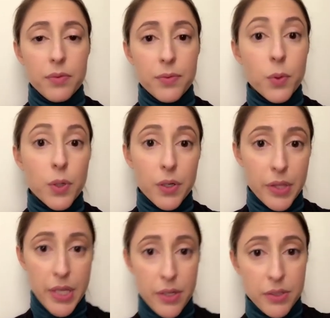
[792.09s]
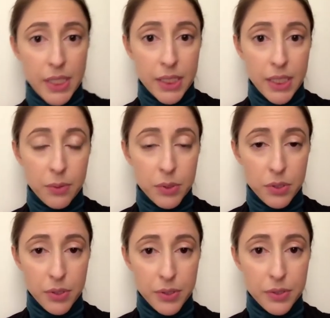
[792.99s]
for their second language
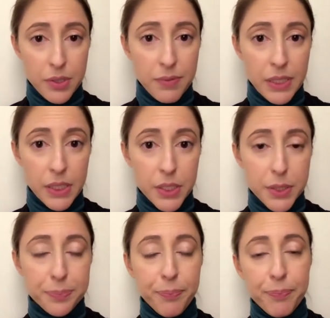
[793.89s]
learners of English,